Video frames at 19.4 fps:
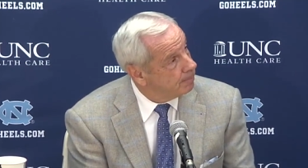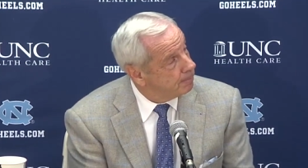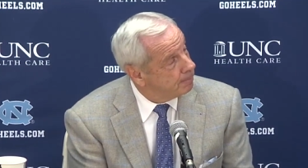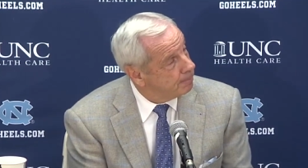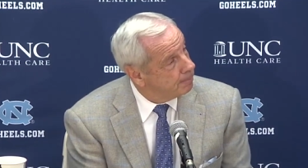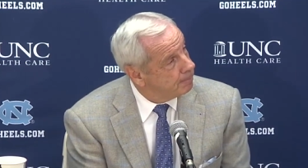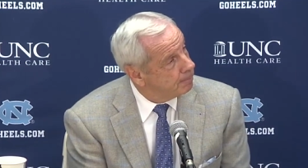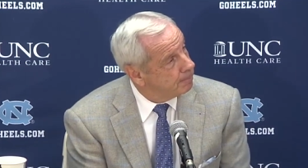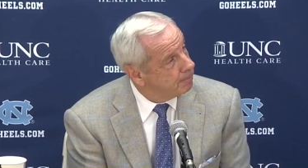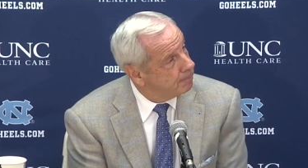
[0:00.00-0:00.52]

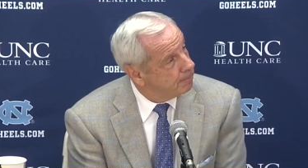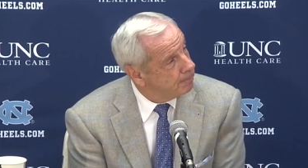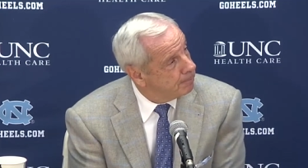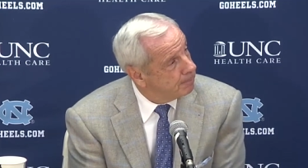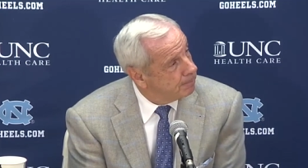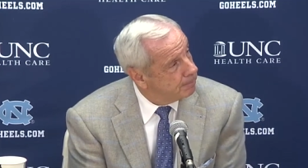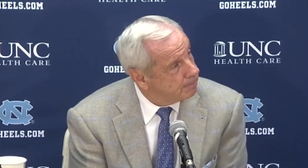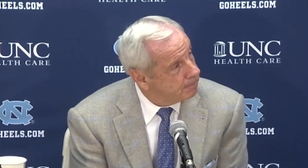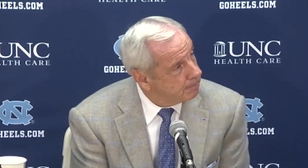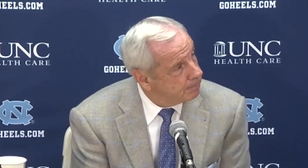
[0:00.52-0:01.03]
Is
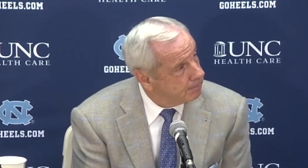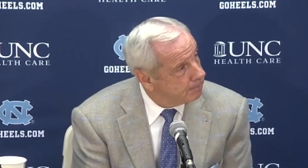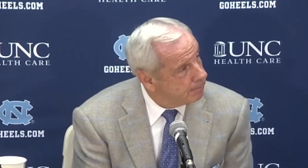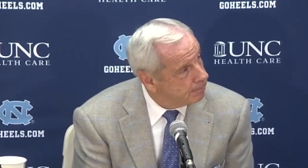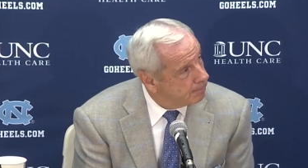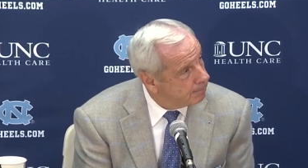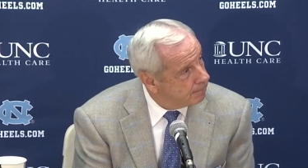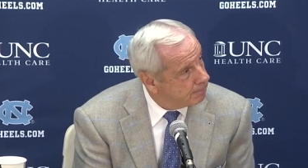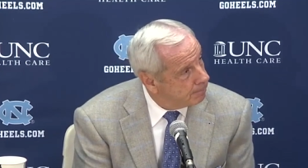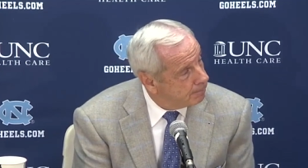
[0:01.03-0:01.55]
this the
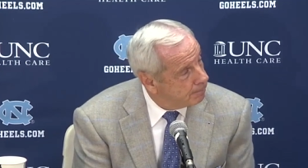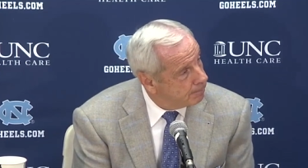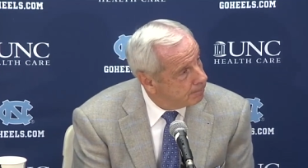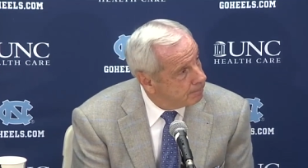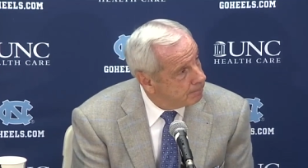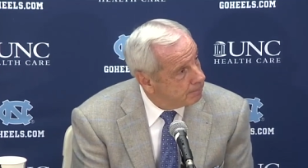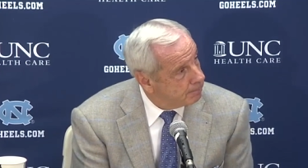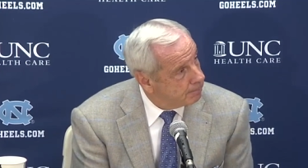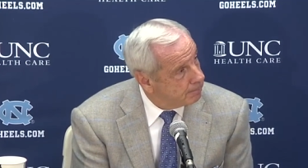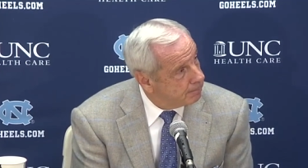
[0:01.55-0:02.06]
kind of game
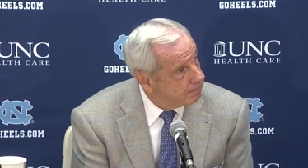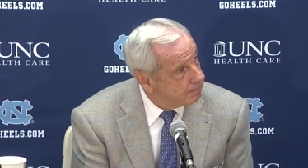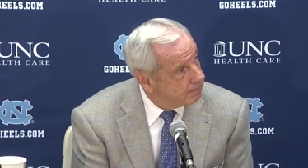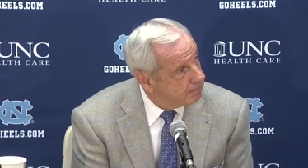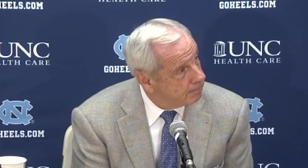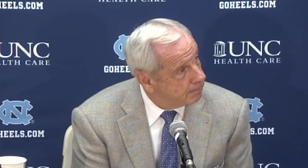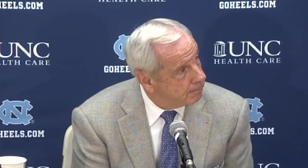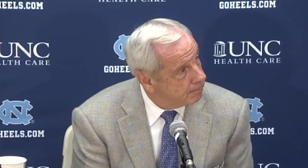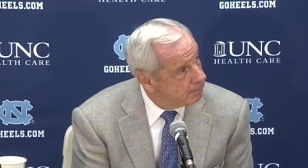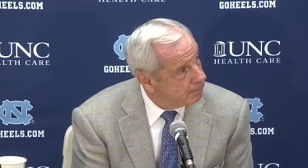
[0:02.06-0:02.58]
where you can
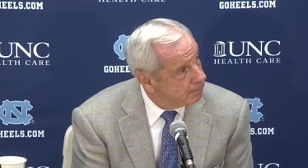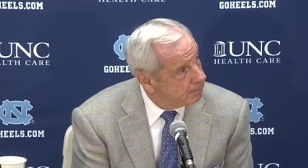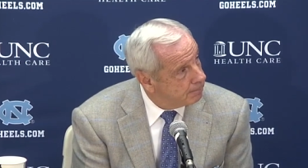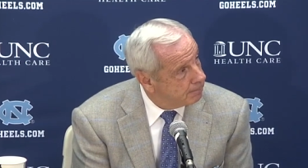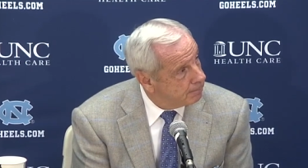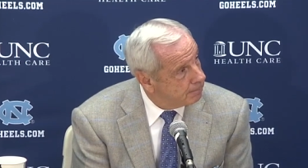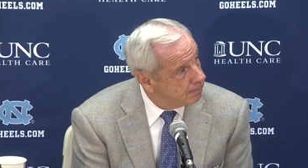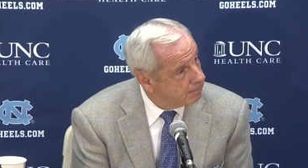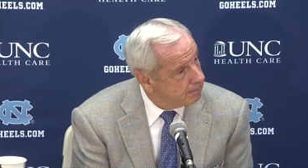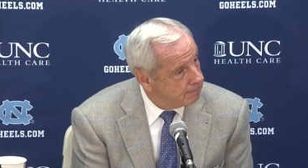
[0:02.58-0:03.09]
try
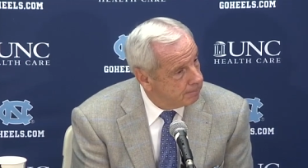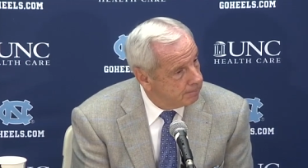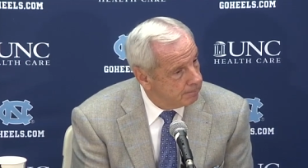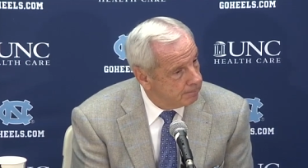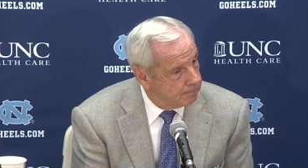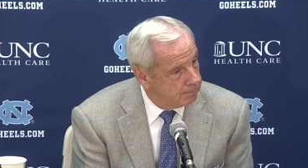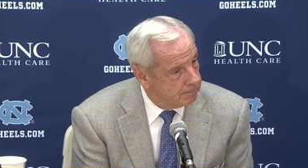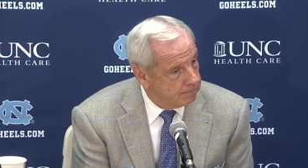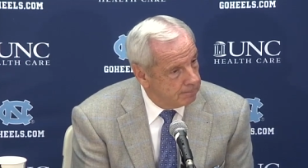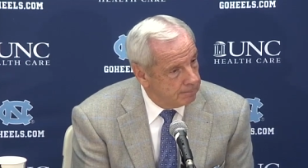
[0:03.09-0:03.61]
different
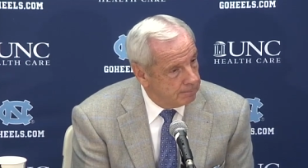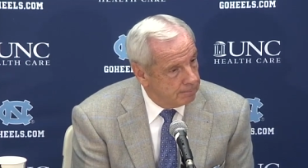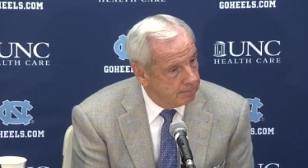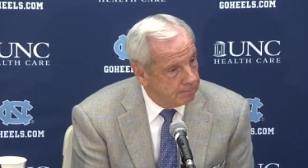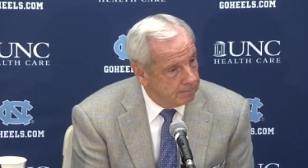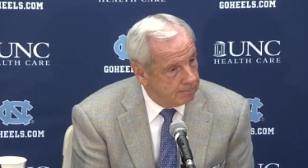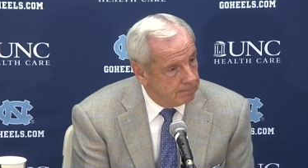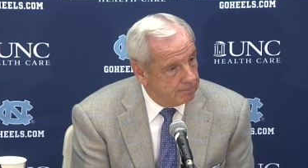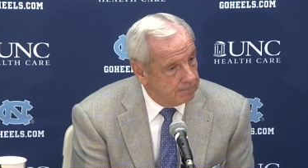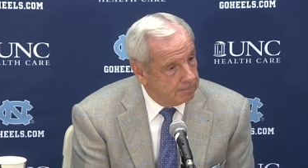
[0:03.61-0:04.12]

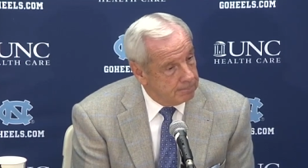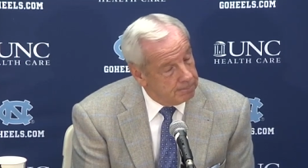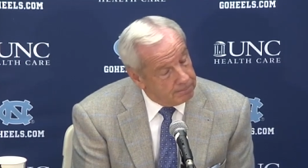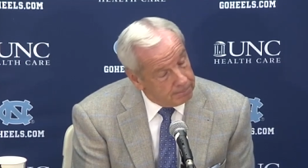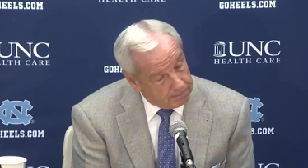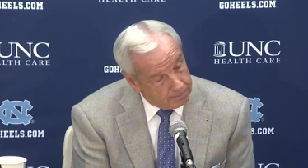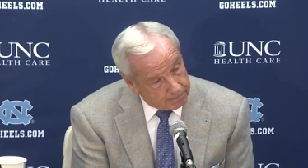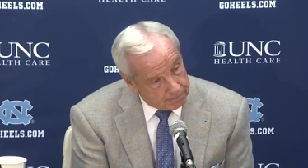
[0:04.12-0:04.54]
combinations? You know?